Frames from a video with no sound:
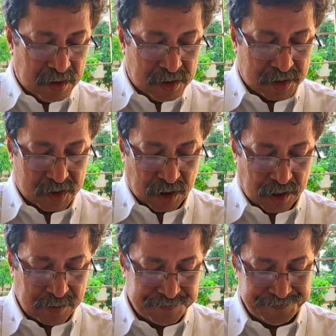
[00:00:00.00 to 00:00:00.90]

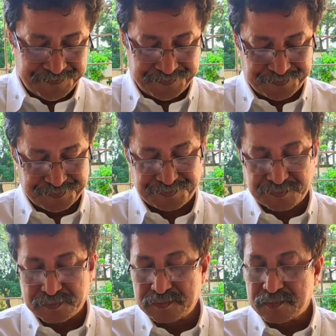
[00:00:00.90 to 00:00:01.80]
So,
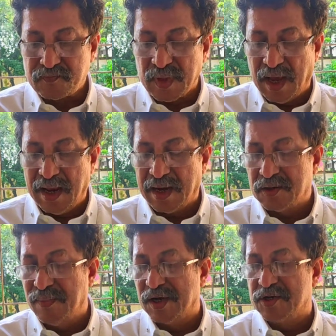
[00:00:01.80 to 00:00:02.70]
I'd like
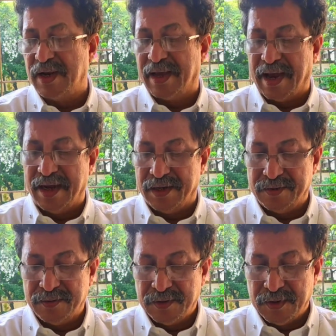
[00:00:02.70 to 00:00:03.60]
to mention again,
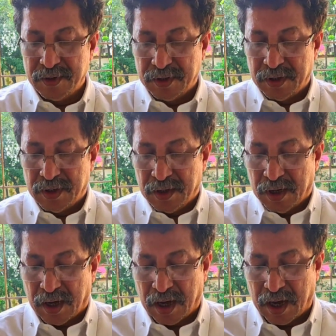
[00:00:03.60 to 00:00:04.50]

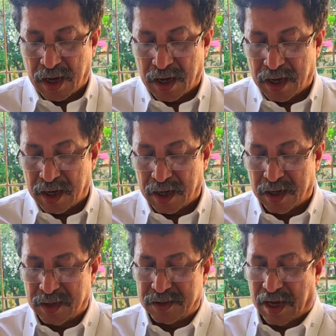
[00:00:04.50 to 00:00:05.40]
the
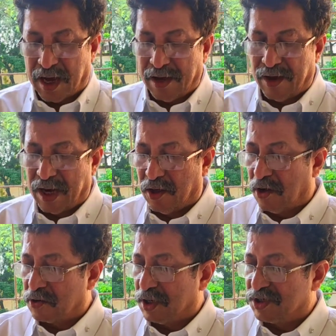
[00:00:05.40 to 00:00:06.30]

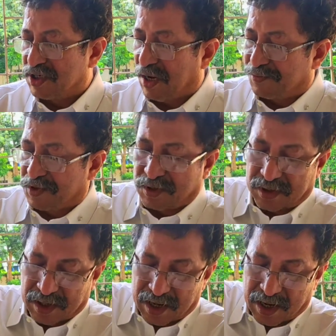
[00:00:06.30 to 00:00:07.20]
ILO concept,
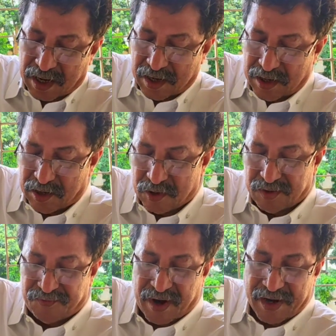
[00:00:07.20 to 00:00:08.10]
ILO
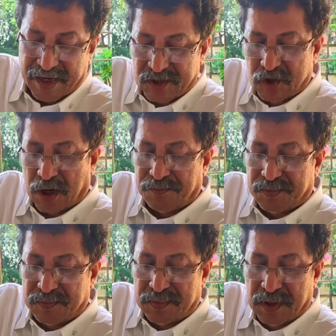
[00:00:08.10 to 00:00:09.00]
defined as job
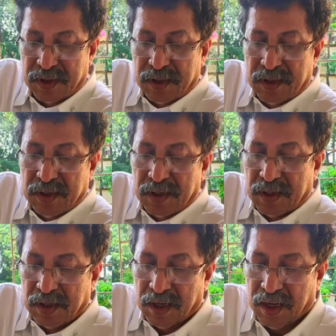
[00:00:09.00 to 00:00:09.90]

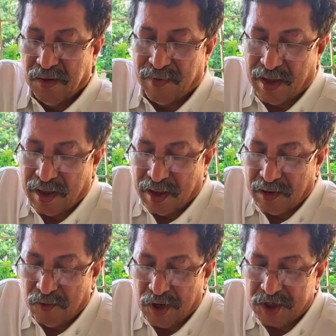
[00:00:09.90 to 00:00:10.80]

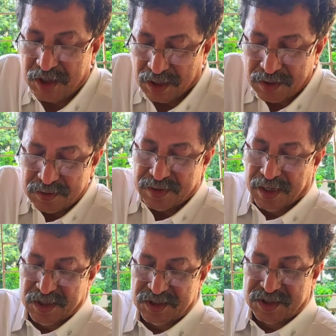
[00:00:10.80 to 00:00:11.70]
evaluation,
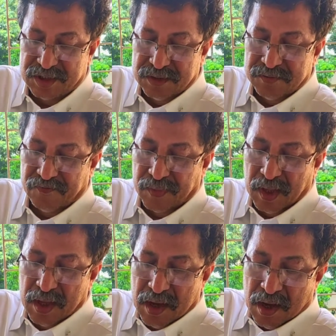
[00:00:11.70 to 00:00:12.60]
that is,
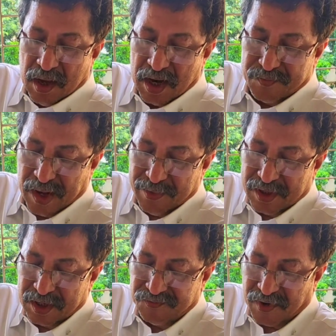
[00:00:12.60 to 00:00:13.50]
it may be
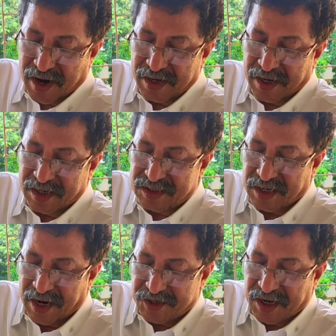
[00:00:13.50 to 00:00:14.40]
defined as an
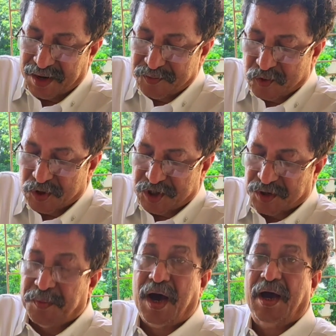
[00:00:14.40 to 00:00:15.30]
attempt to
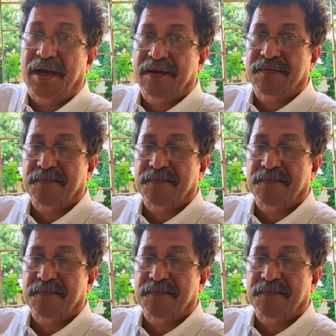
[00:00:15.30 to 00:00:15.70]
determine